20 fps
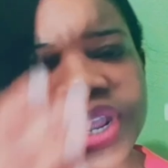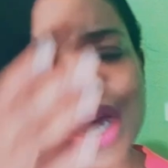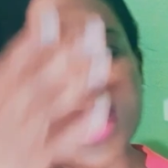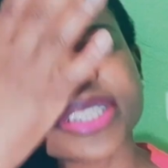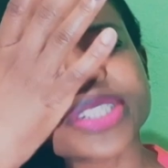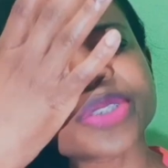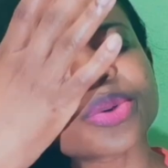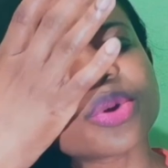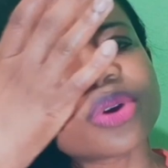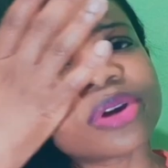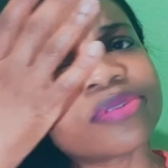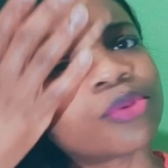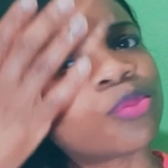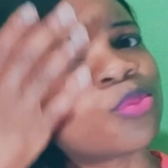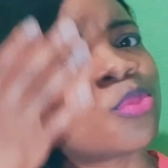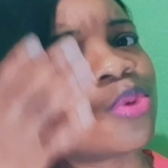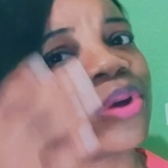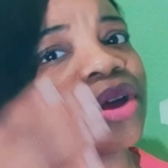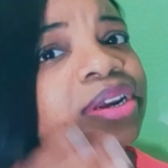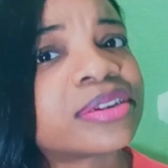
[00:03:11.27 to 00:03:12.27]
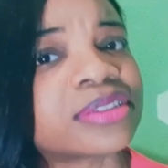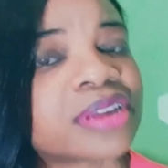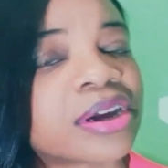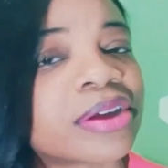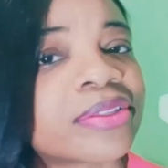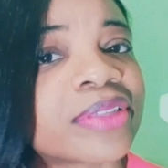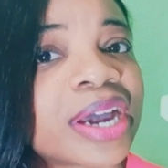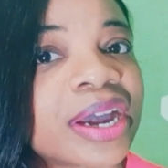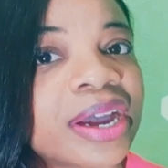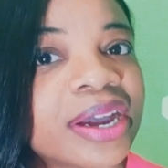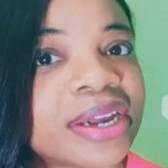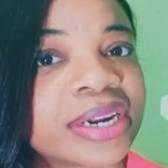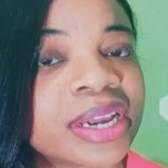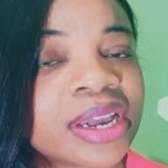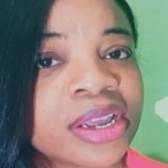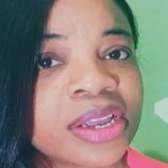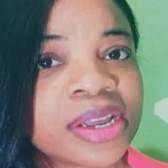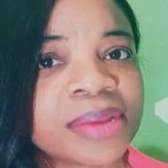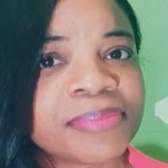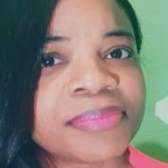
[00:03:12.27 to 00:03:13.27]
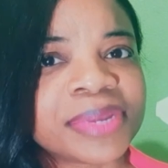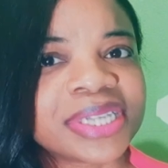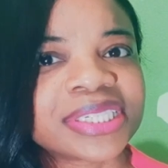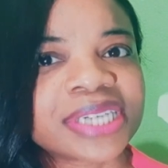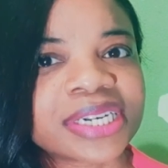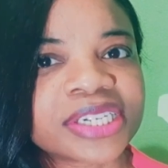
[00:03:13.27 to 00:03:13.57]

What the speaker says: and a score of 1 on the other hand means